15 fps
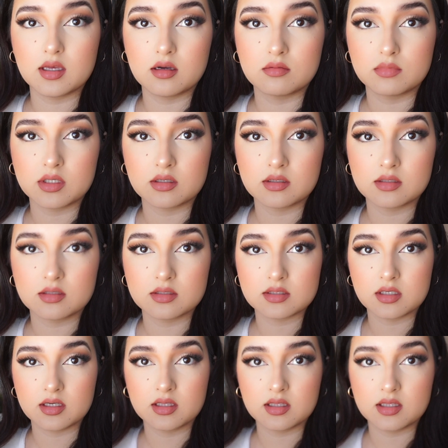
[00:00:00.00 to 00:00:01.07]
Oh my god,
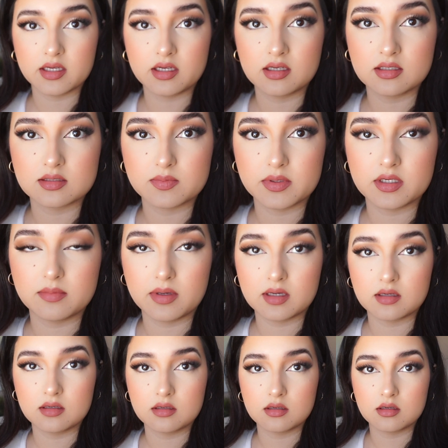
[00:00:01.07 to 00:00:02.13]
sorry, the lighting is pretty bad.
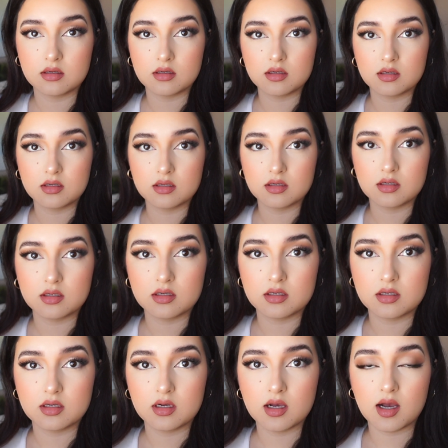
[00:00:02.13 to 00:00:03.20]

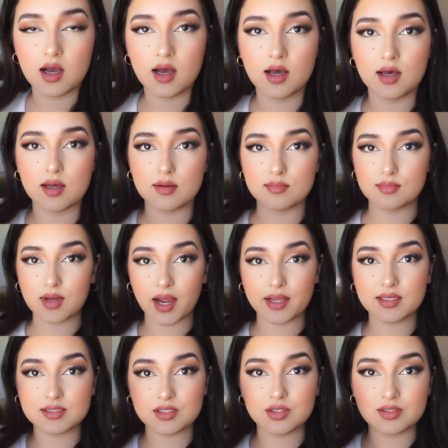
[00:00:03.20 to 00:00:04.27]
I
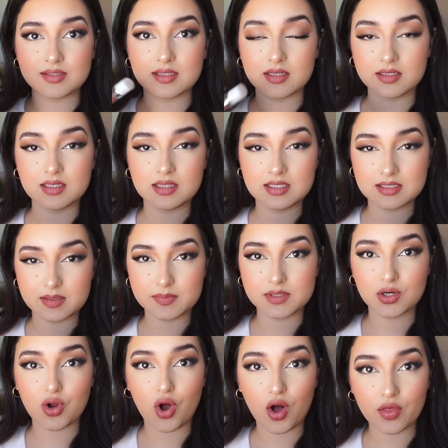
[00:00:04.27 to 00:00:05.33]
used to use this
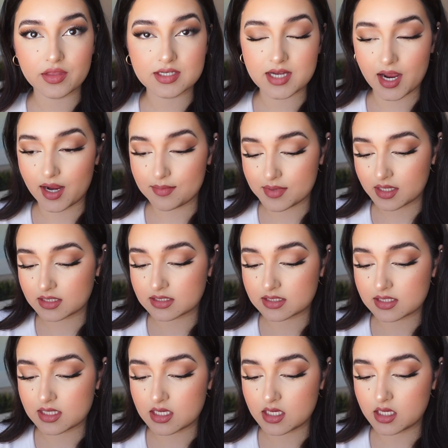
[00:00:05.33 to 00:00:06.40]
lipstick all the time. It's
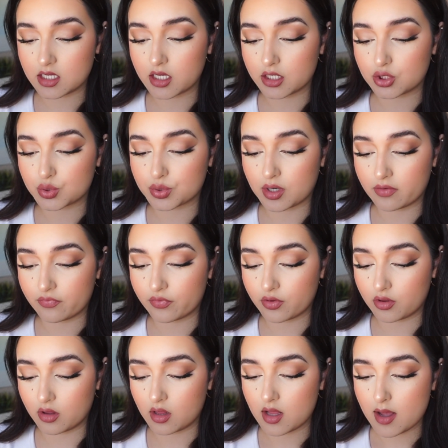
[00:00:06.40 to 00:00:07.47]
the
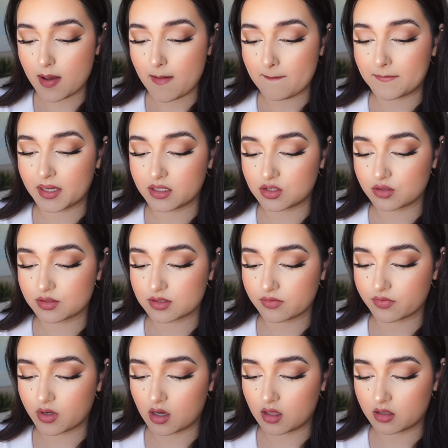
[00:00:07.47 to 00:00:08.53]
Truffle by Dose
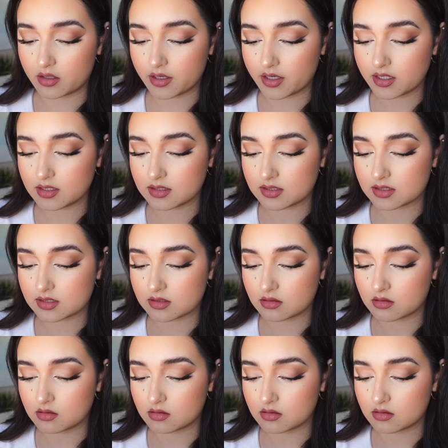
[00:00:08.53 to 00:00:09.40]
of Colors.